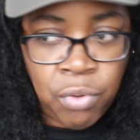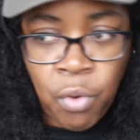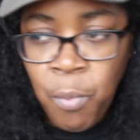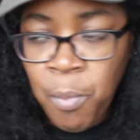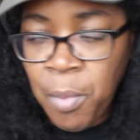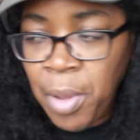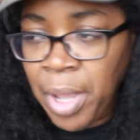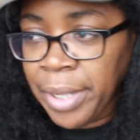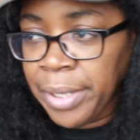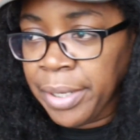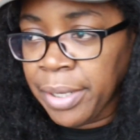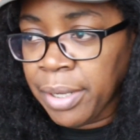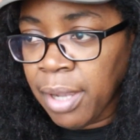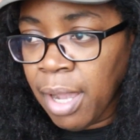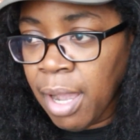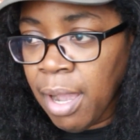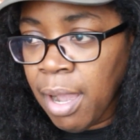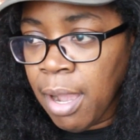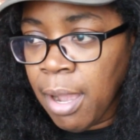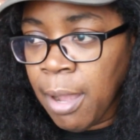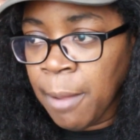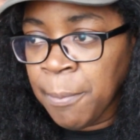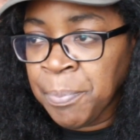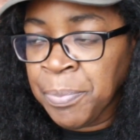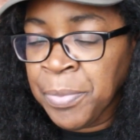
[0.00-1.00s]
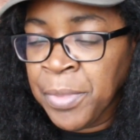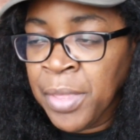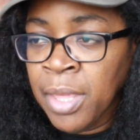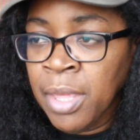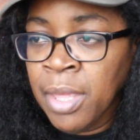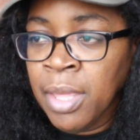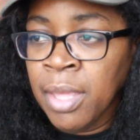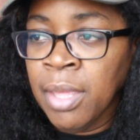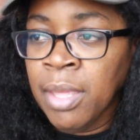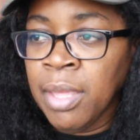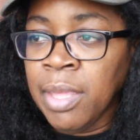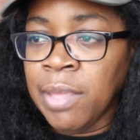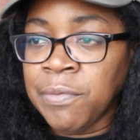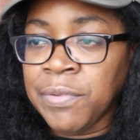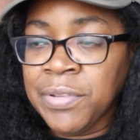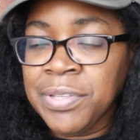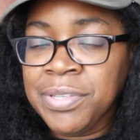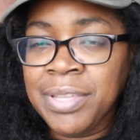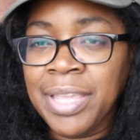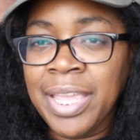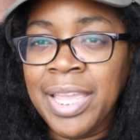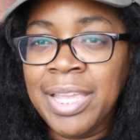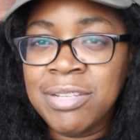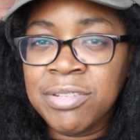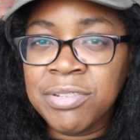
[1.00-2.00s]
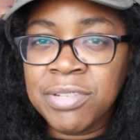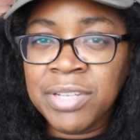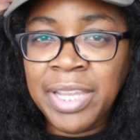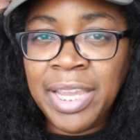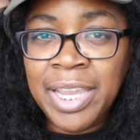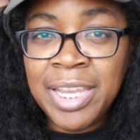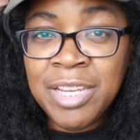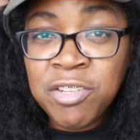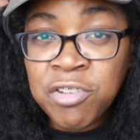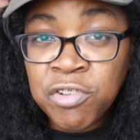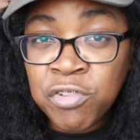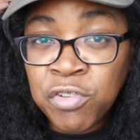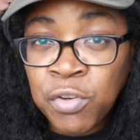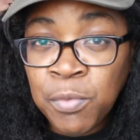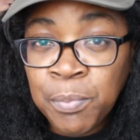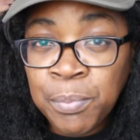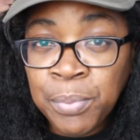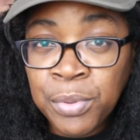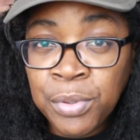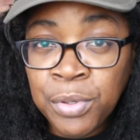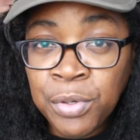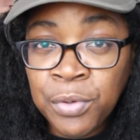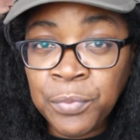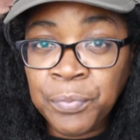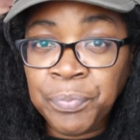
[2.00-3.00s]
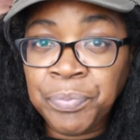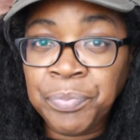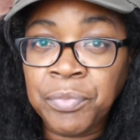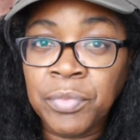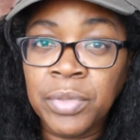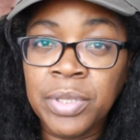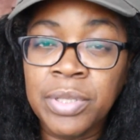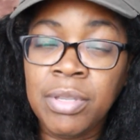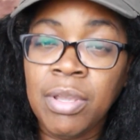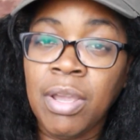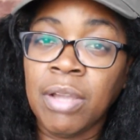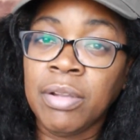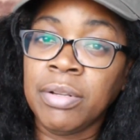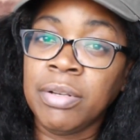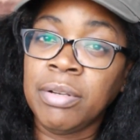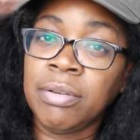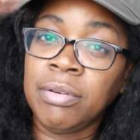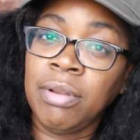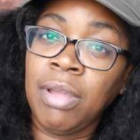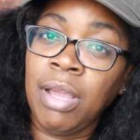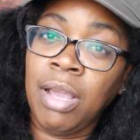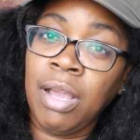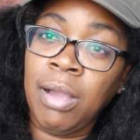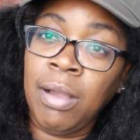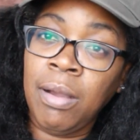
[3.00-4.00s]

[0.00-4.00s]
Oh, my God. If it's an educational book, we talking,